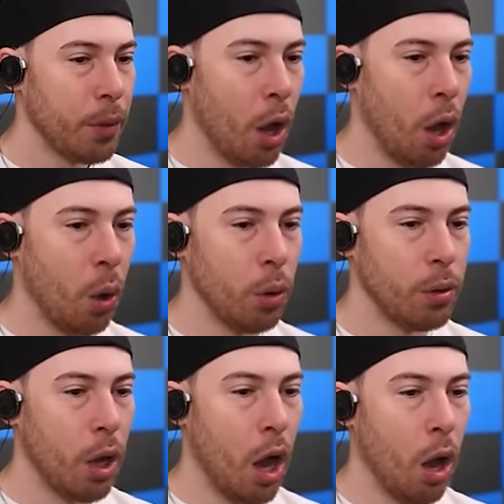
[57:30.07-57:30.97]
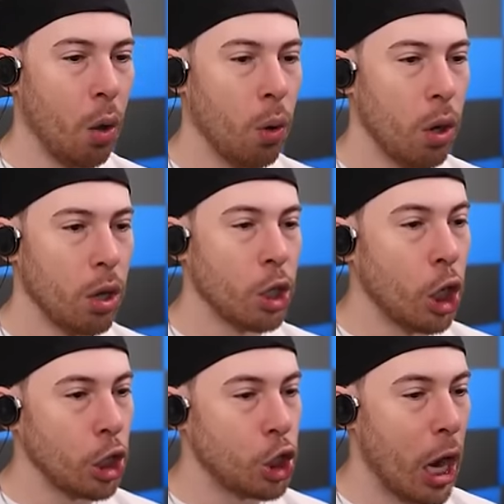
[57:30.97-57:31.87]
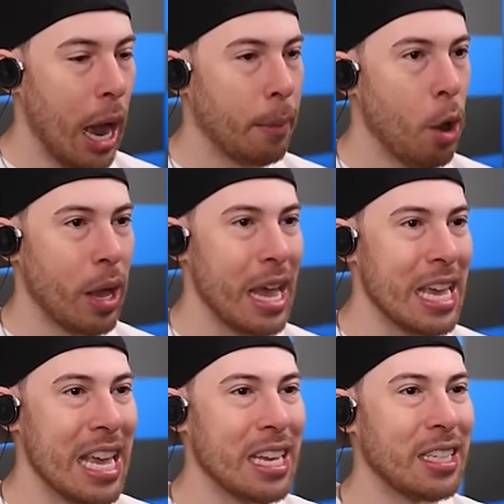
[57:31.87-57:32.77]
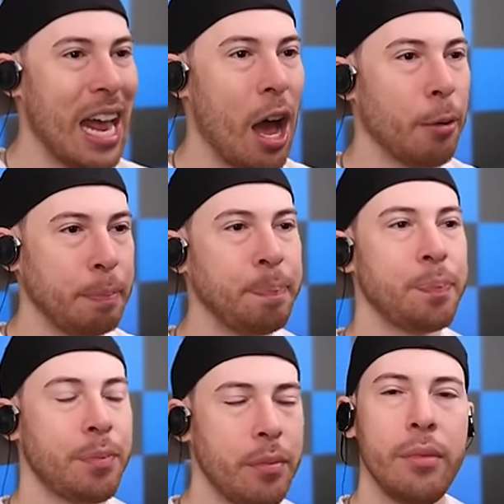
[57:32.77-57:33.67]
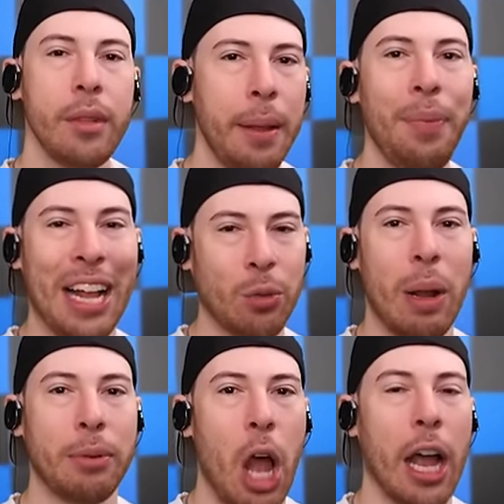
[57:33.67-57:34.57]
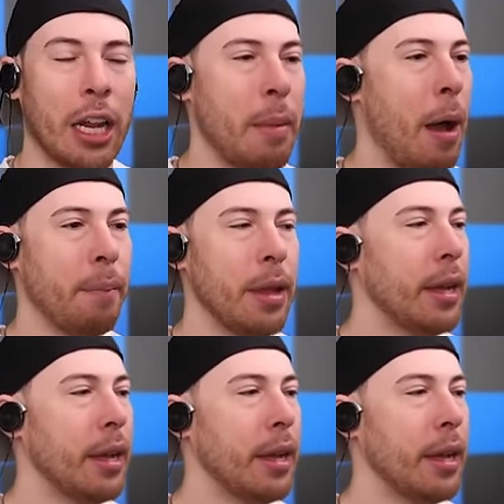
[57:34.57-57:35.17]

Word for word: Uh-oh. Uh-oh. Good job. Okay, E is down. That's what I'm talking about.